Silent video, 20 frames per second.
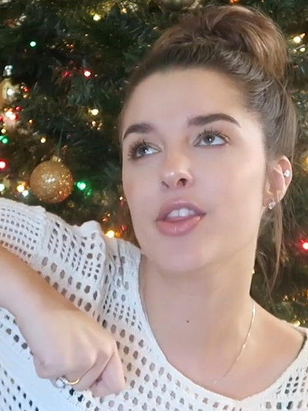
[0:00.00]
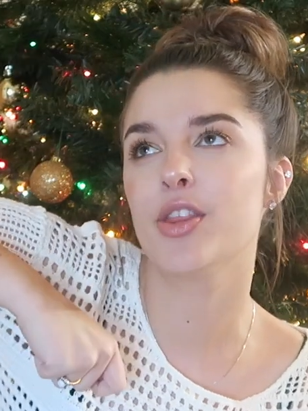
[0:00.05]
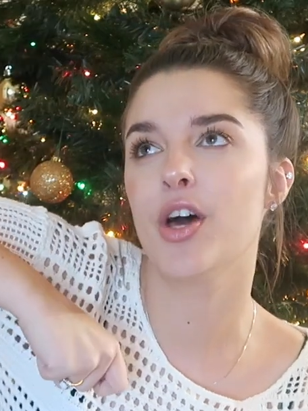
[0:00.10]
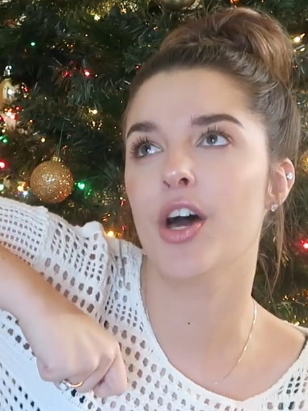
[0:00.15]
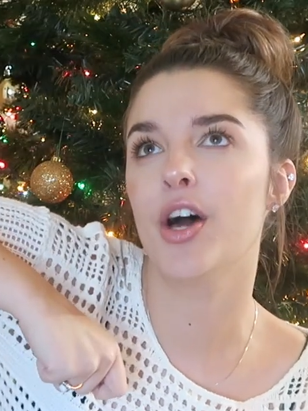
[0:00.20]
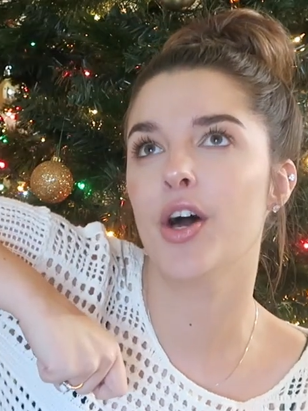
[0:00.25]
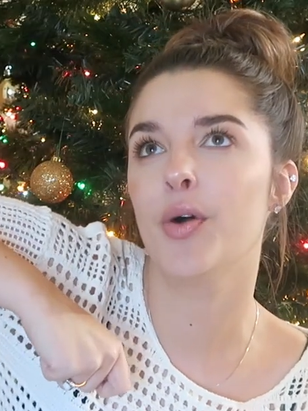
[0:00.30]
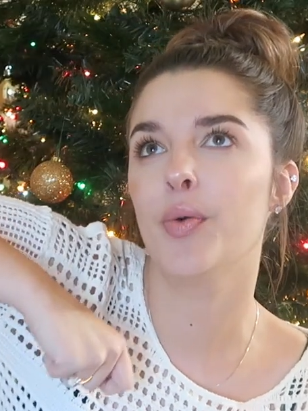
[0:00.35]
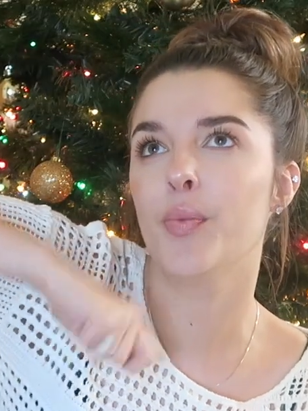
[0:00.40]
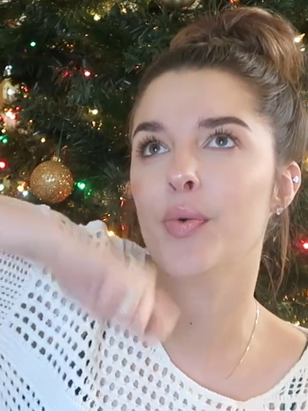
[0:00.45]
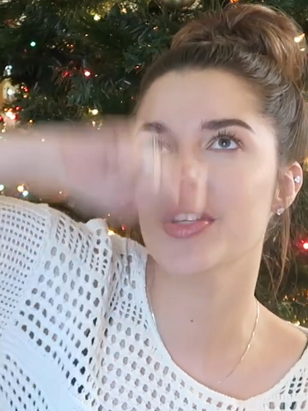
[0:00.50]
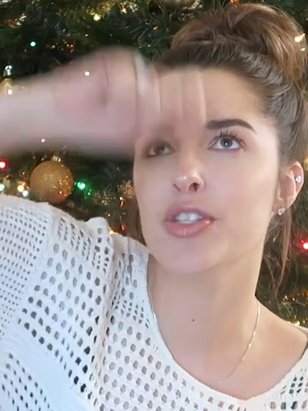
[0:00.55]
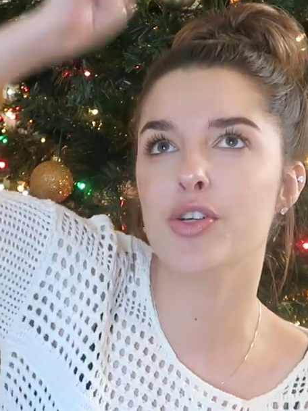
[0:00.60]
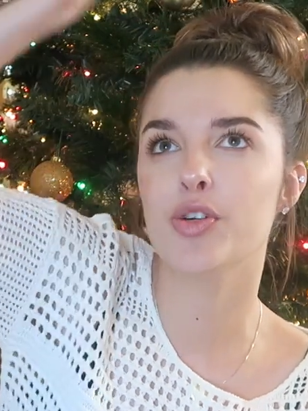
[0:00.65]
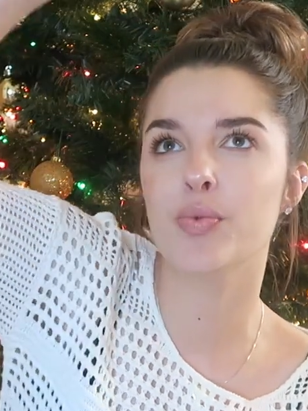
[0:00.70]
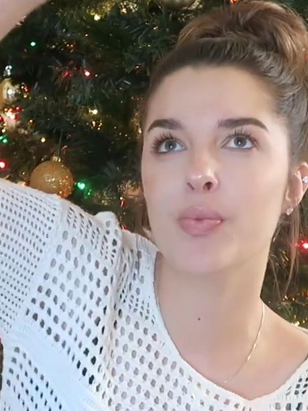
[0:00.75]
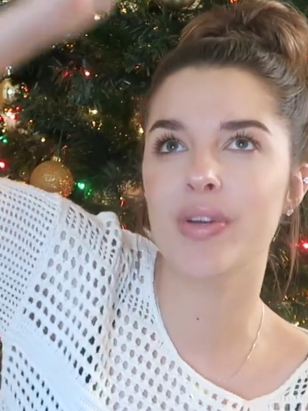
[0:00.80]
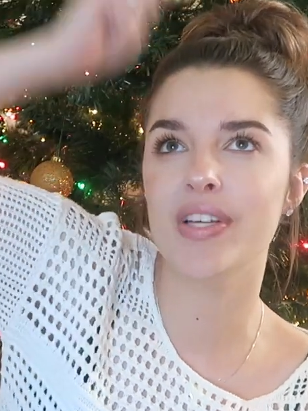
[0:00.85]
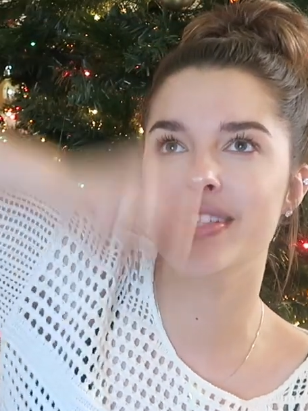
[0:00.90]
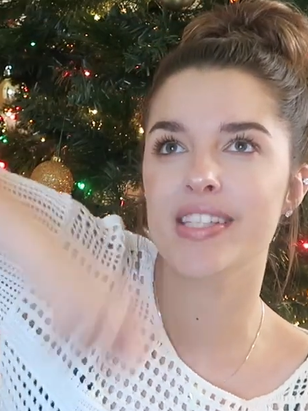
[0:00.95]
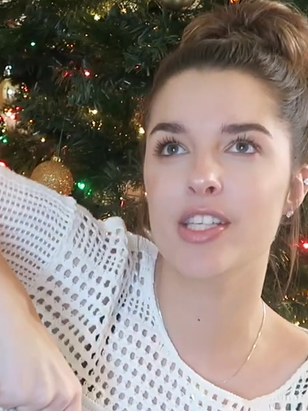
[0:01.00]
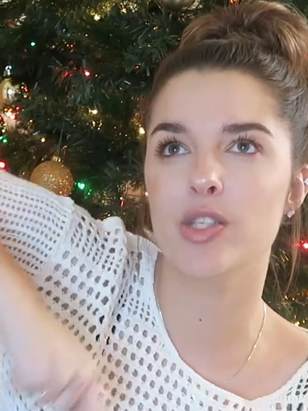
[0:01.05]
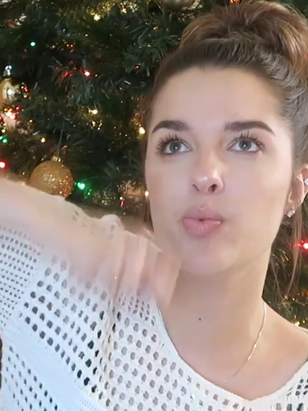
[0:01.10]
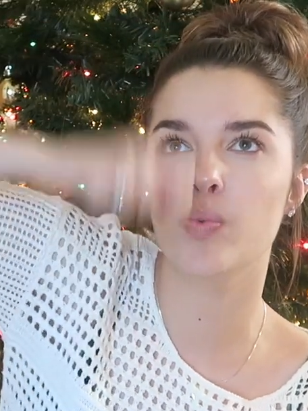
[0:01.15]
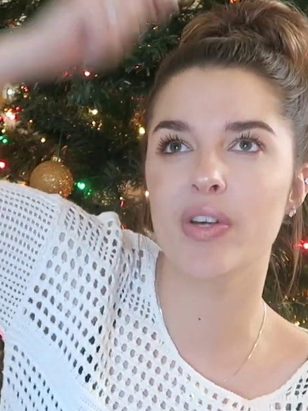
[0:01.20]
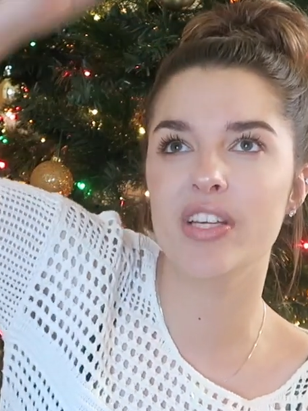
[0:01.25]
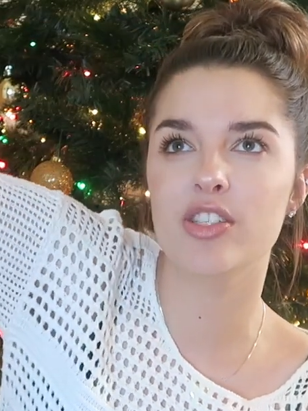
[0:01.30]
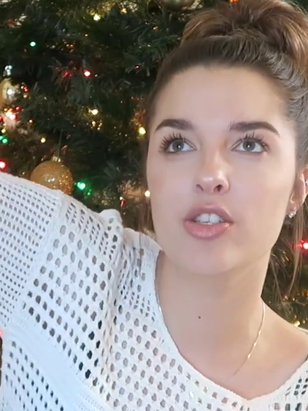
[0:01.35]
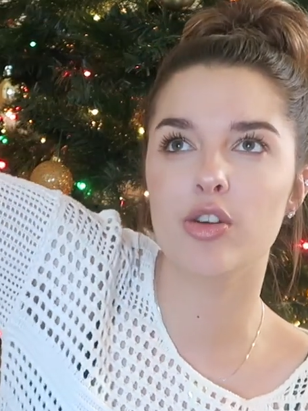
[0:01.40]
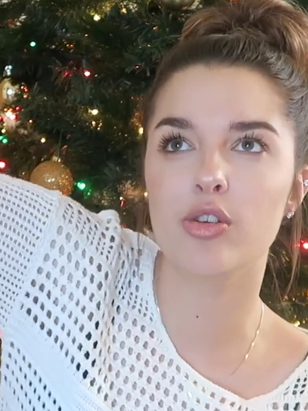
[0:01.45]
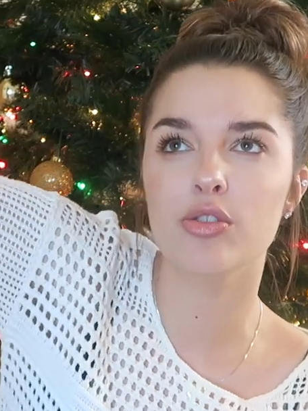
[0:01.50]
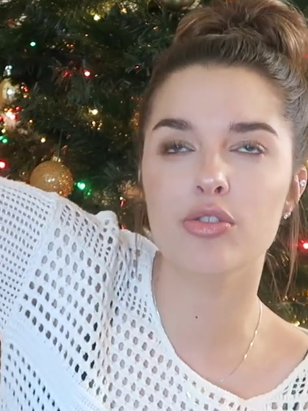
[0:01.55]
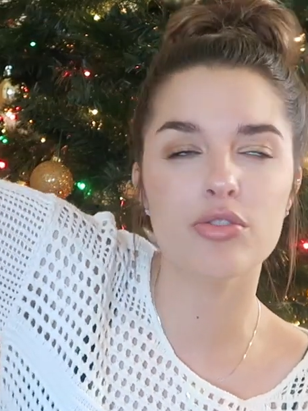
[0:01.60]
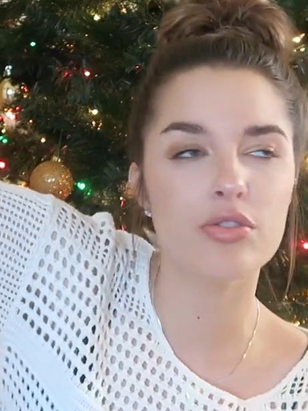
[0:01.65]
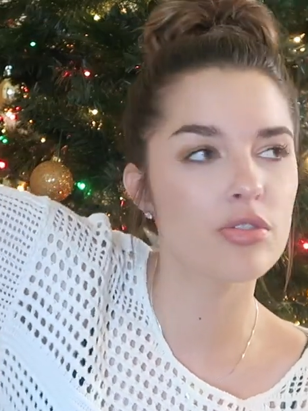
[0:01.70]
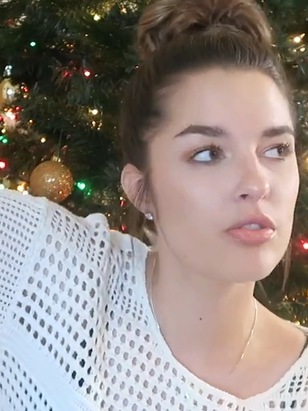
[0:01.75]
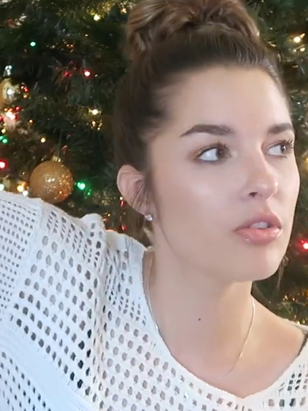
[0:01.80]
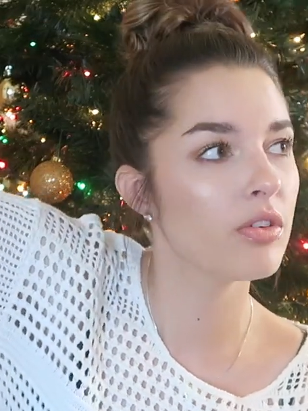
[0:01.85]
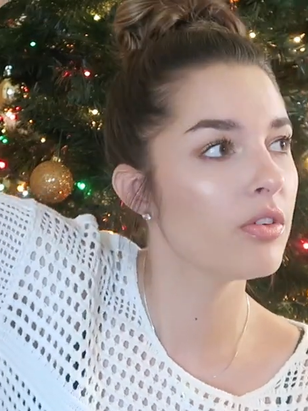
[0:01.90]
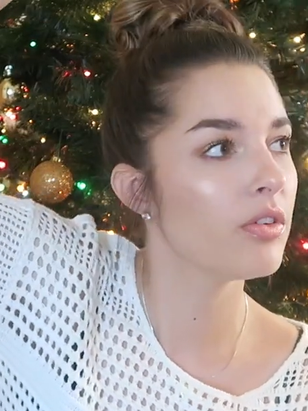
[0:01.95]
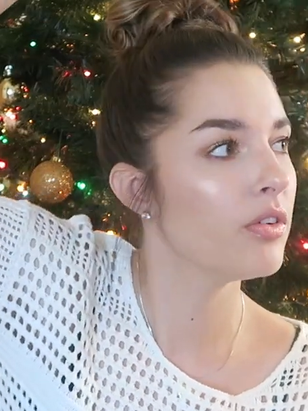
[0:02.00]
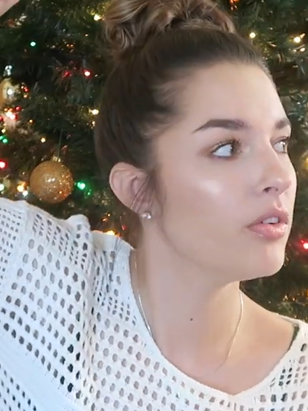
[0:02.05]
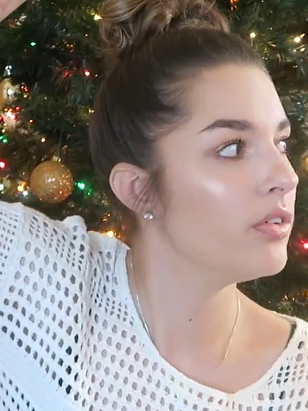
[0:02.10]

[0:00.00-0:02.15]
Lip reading: the Wizard Weezes Weasels,